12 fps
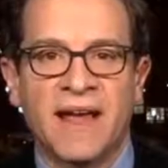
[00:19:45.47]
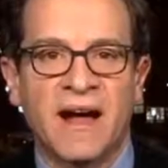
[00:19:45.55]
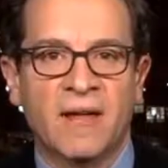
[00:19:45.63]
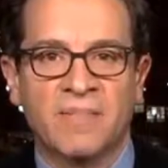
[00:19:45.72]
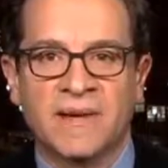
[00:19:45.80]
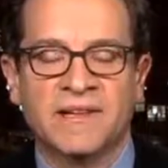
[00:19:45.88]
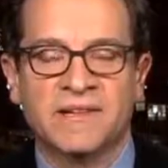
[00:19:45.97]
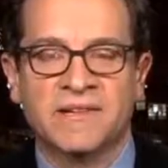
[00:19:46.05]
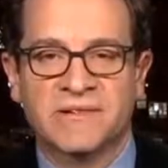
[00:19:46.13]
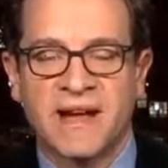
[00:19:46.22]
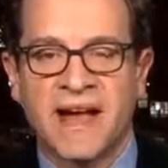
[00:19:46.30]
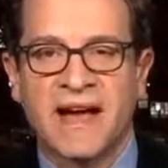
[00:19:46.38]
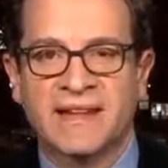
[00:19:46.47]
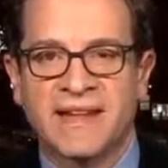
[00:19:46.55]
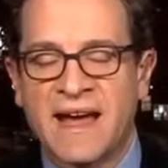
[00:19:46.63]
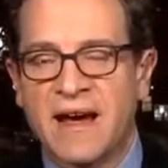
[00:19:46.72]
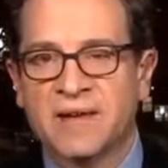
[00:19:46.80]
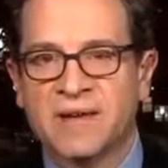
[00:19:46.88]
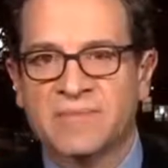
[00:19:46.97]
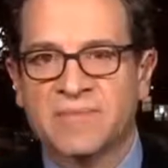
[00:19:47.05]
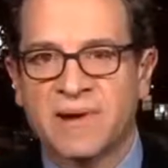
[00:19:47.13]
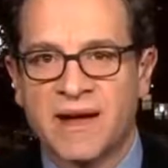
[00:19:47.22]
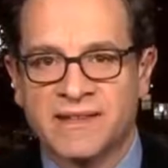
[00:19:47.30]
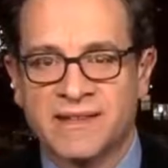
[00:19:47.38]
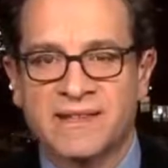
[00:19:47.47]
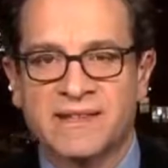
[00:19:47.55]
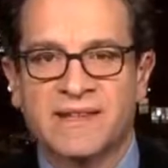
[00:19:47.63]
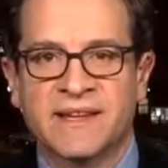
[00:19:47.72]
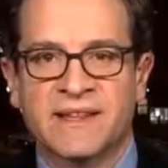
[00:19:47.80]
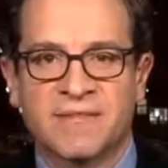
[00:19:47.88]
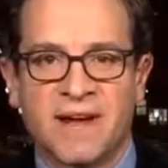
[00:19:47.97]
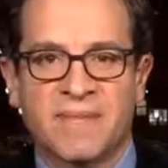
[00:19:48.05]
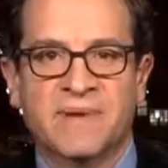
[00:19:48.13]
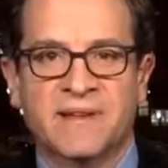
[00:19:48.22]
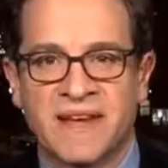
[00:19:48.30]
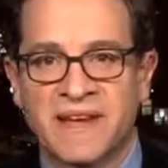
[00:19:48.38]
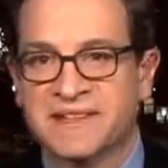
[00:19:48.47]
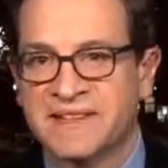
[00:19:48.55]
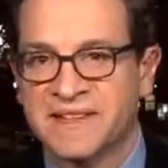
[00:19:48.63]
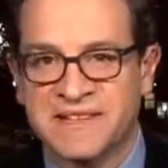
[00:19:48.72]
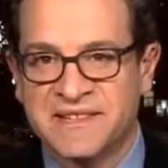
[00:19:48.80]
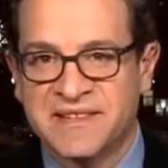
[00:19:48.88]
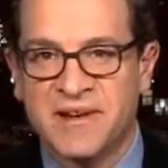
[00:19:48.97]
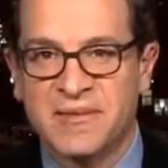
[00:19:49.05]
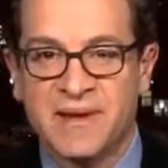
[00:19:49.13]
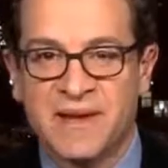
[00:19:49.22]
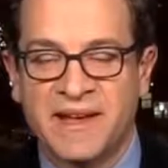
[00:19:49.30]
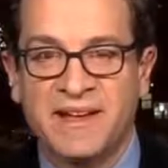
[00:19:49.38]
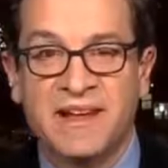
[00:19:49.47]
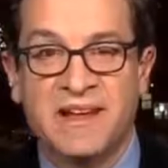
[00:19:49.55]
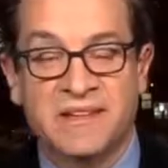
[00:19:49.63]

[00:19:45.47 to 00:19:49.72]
helping to drag down his presidency and the reputation of the GOP.